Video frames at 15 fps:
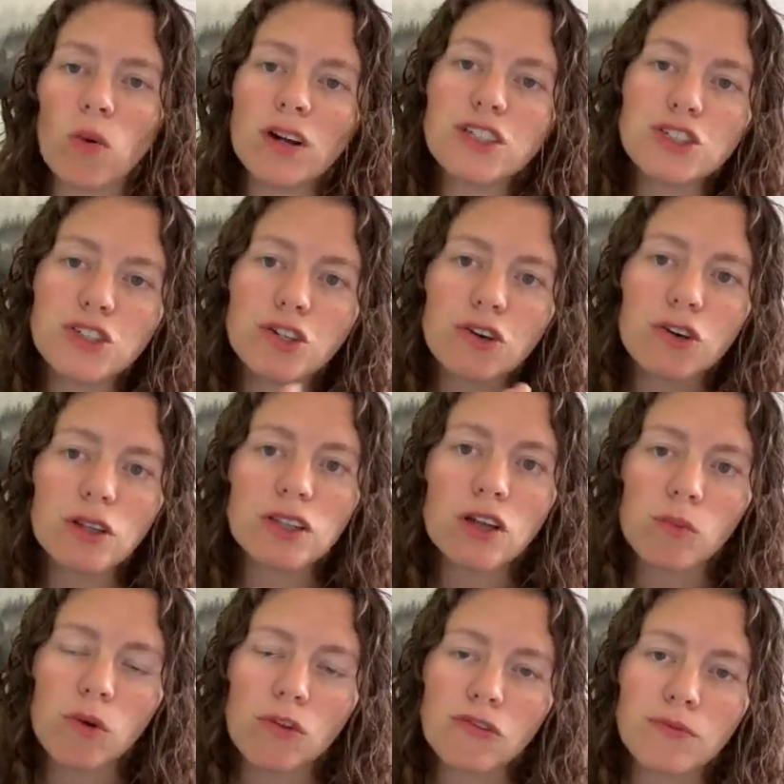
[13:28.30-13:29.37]
Once you're a
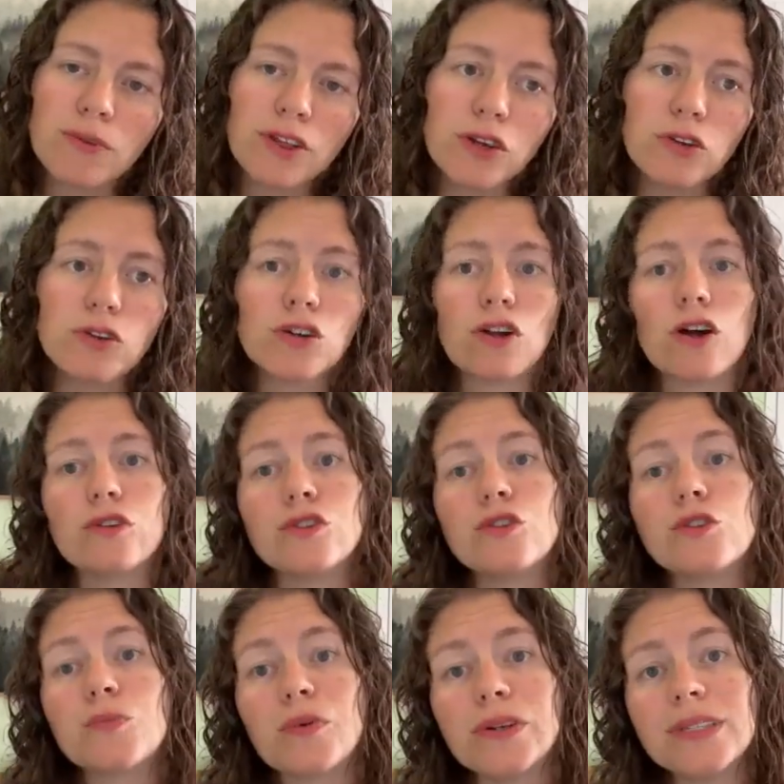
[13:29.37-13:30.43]
little more familiar, you can also
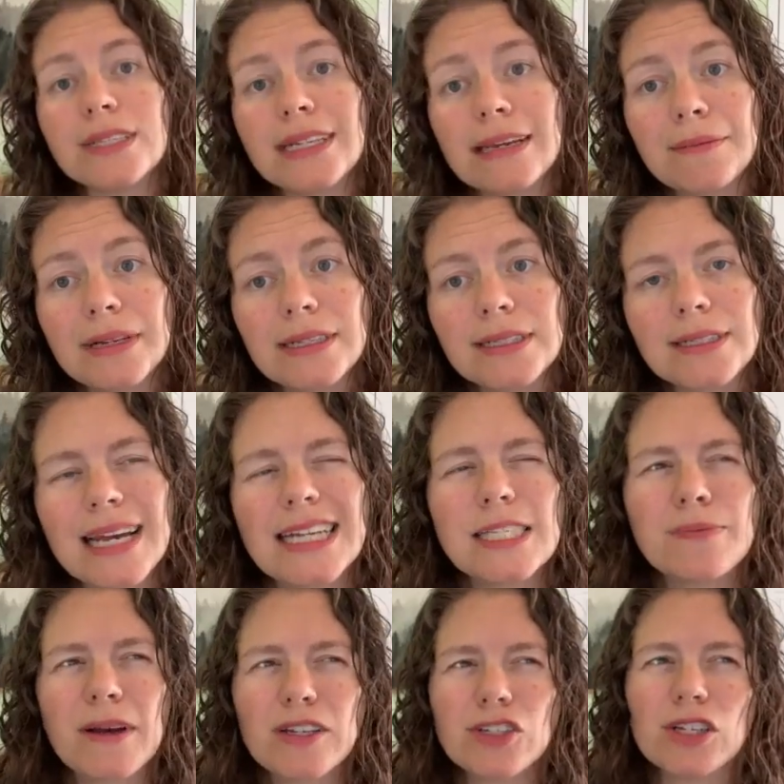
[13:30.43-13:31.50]
use print statements,
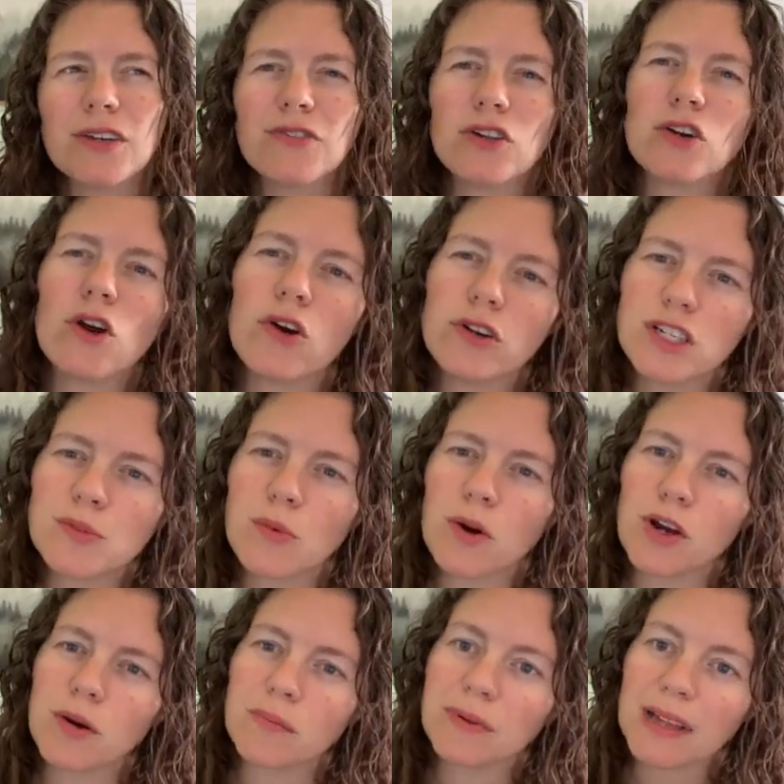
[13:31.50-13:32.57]
especially if the code is
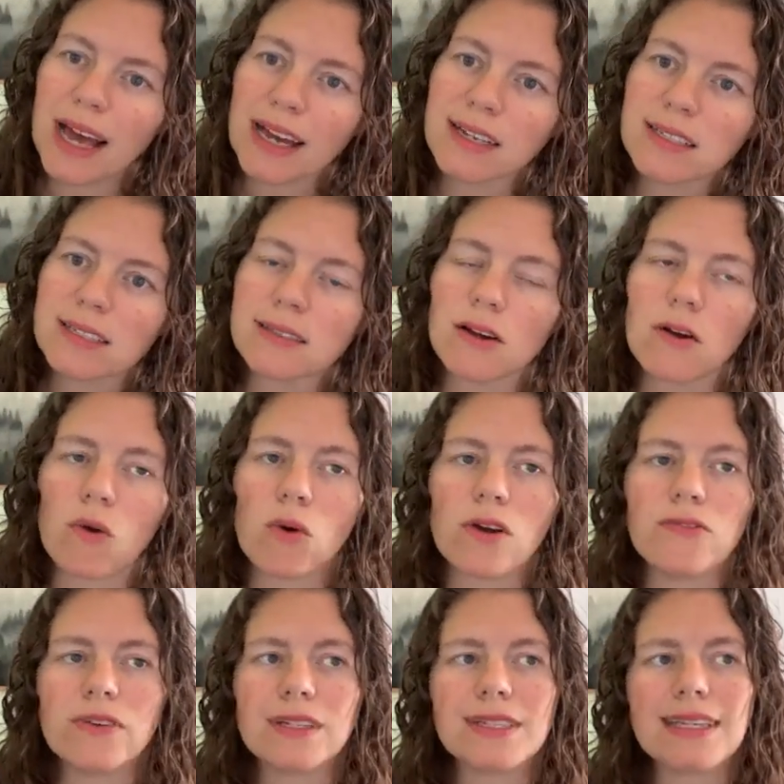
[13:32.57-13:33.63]
more complex or
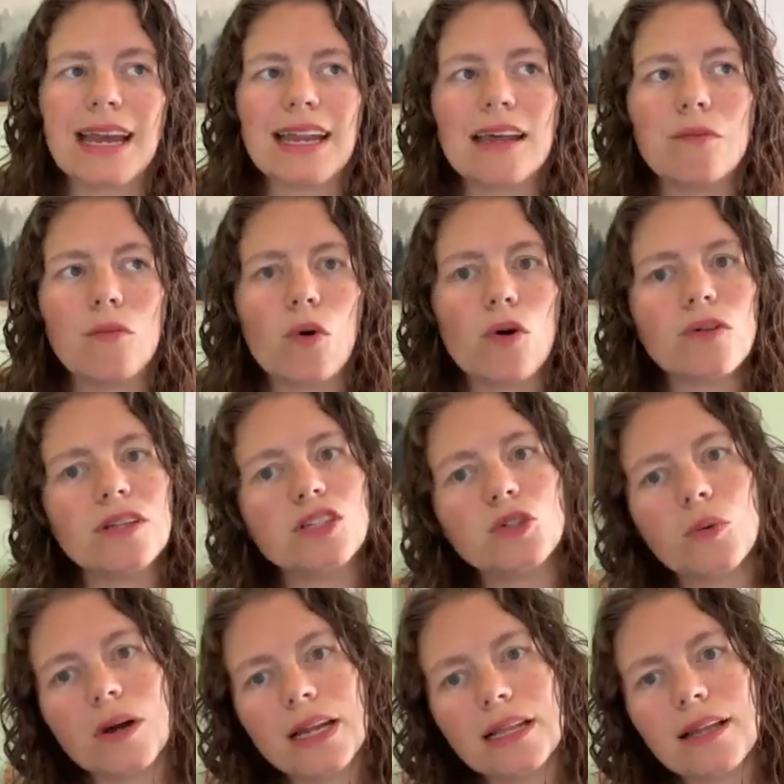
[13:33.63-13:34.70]
if it's getting more than
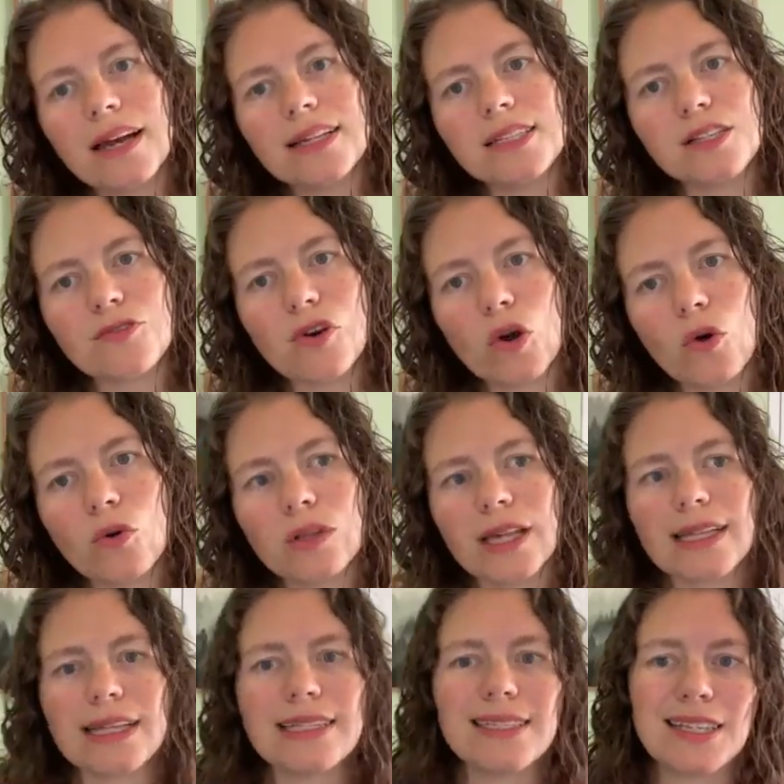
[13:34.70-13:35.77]
20 lines of code.
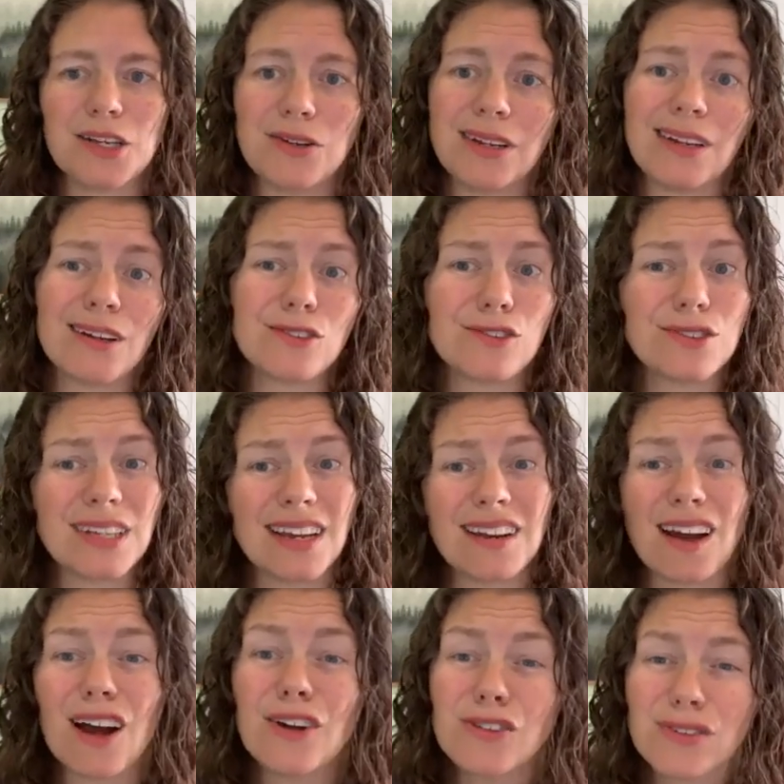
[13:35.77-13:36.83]
Let's say you need to
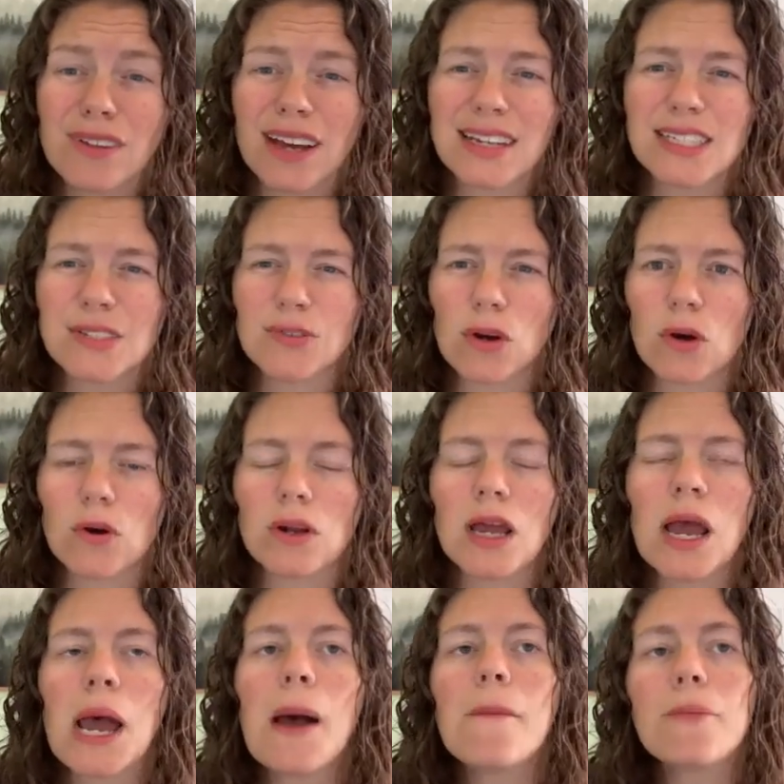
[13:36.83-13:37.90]
understand 100 lines of code.